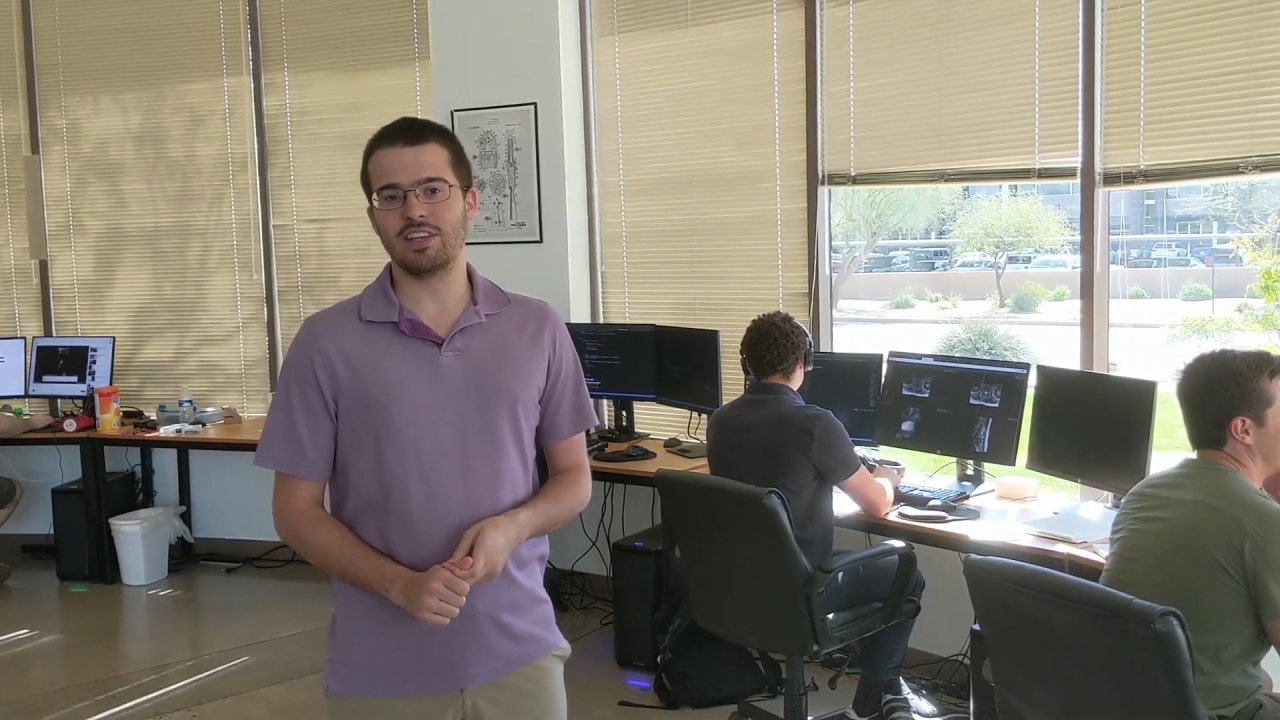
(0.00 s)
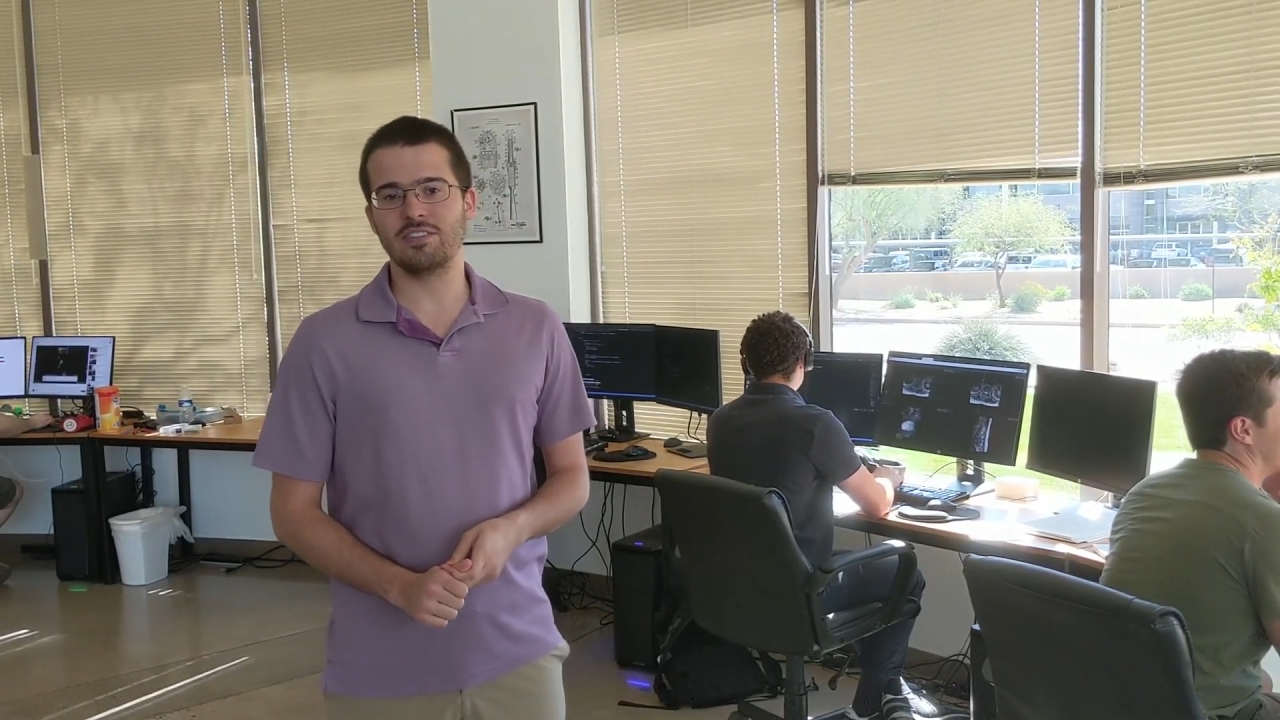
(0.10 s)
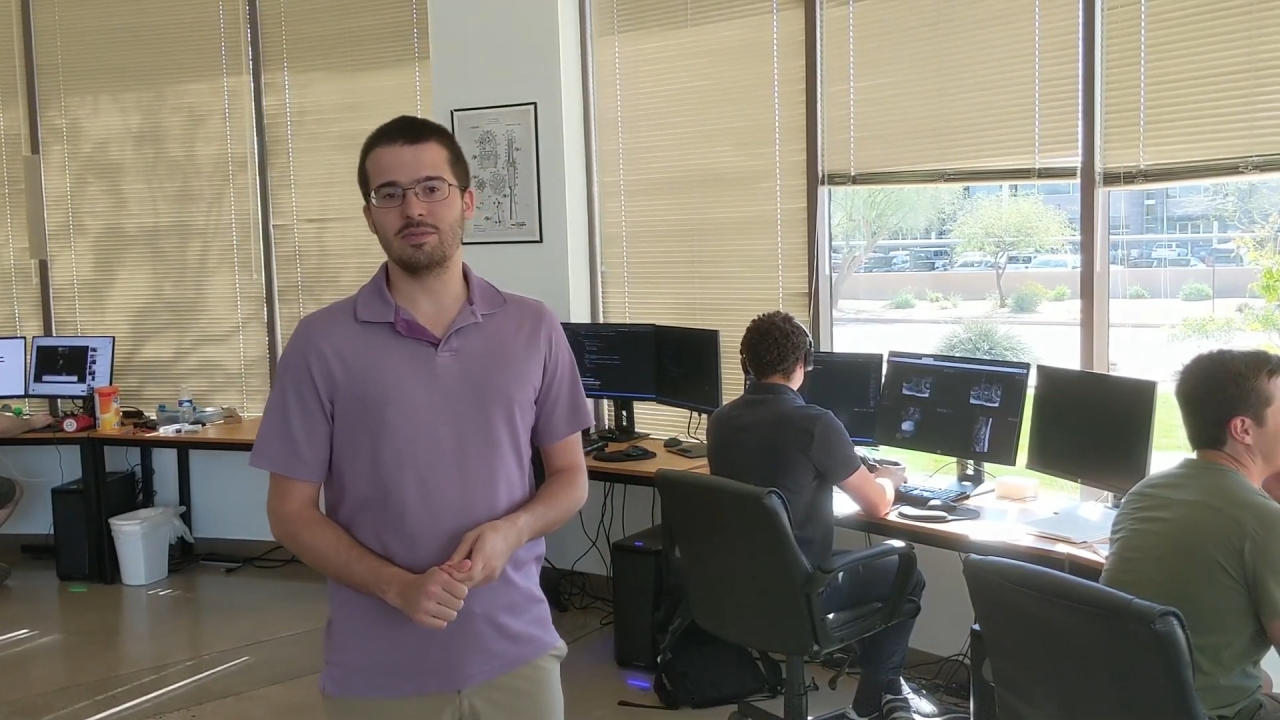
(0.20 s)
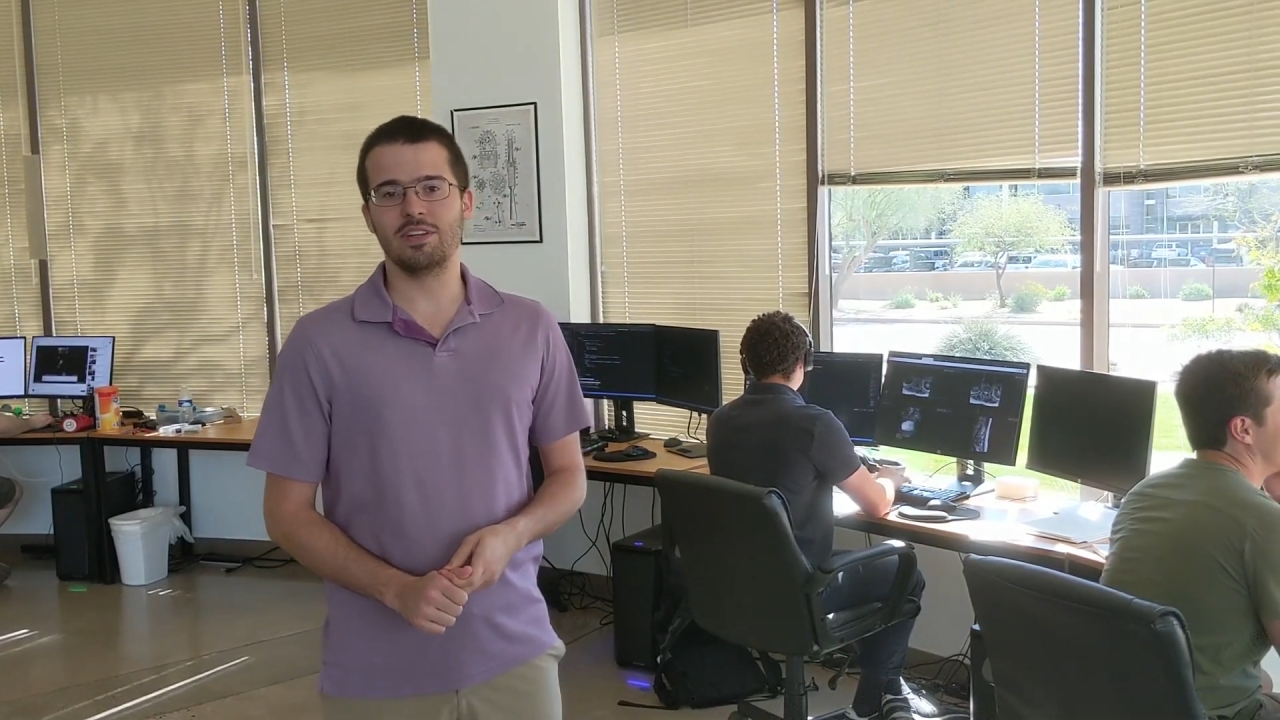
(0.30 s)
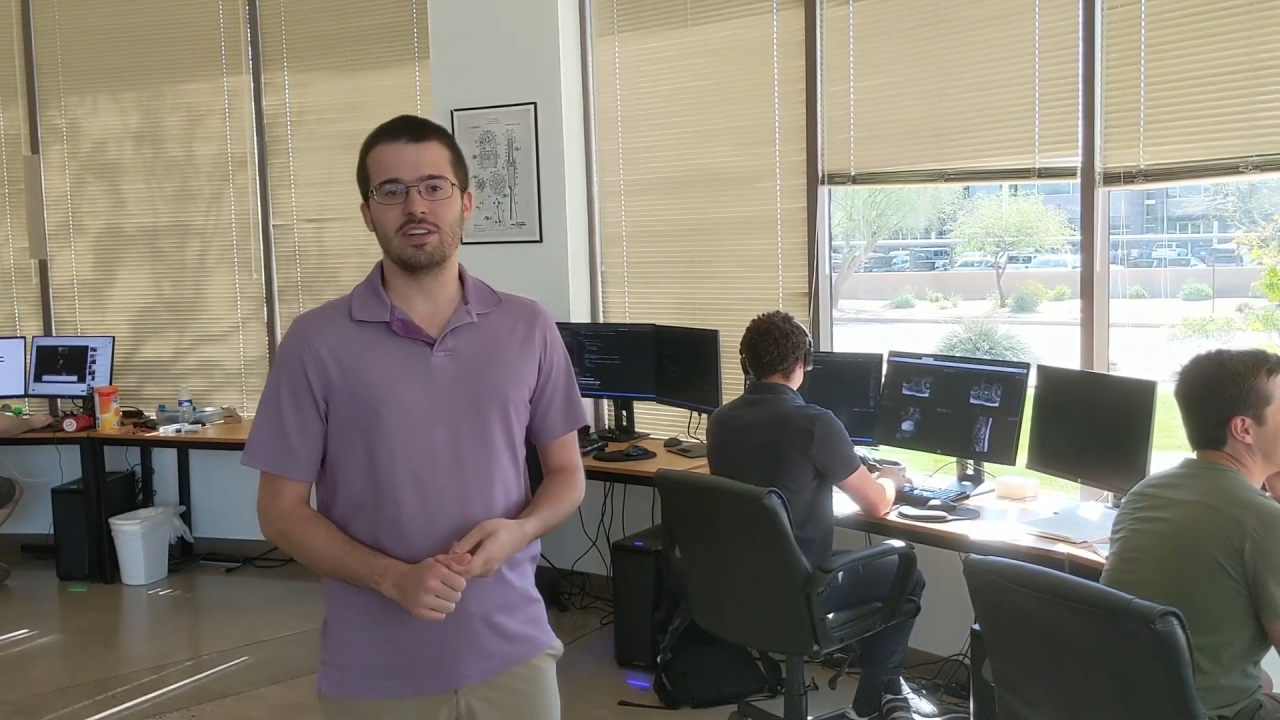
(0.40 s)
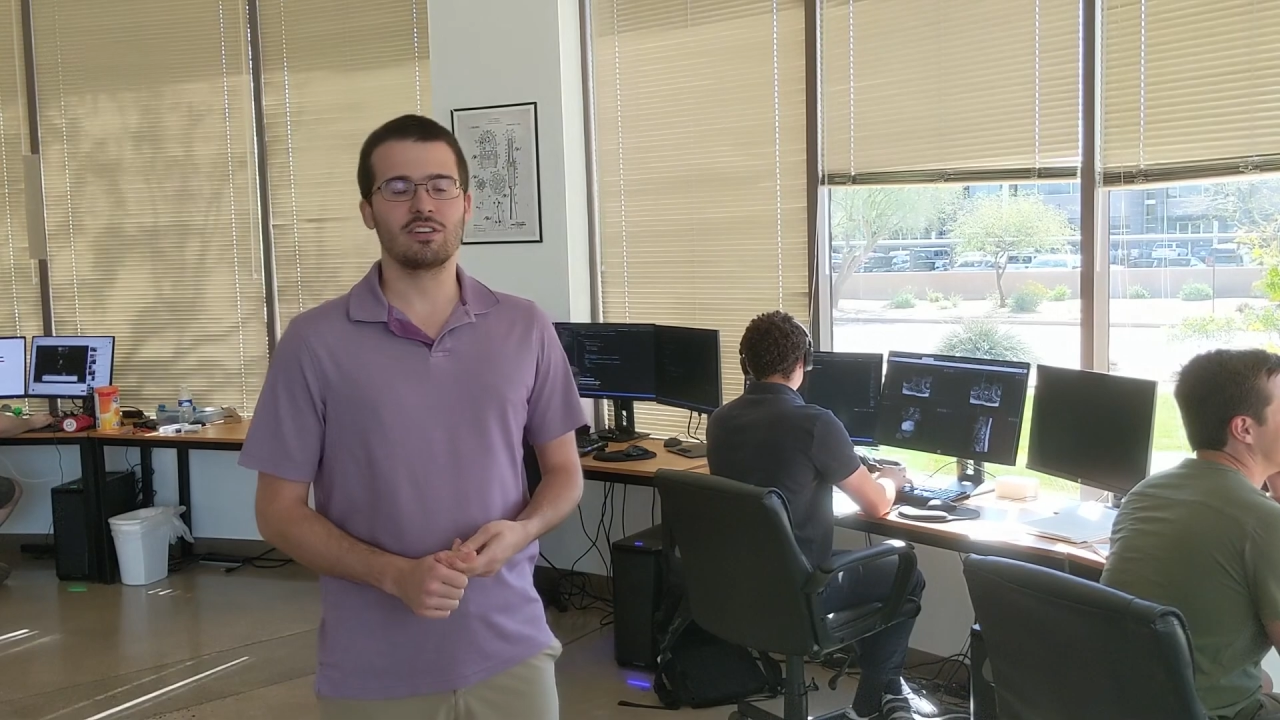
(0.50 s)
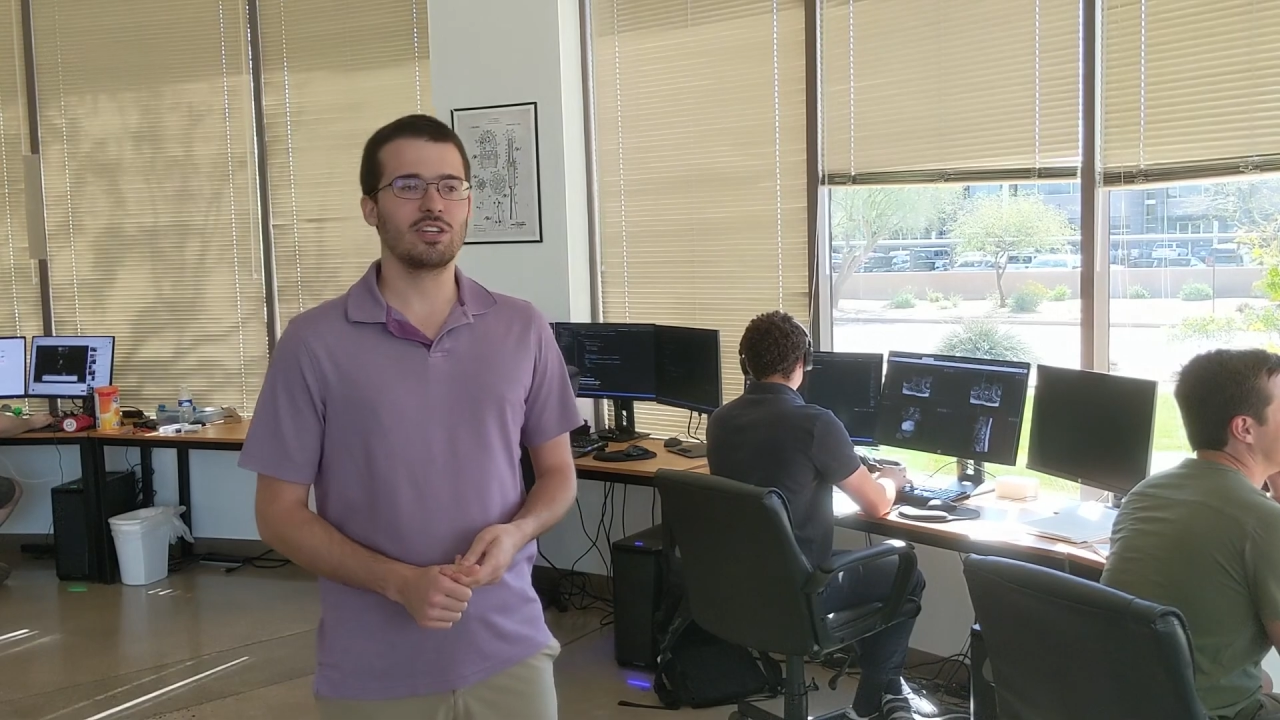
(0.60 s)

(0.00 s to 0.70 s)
assessment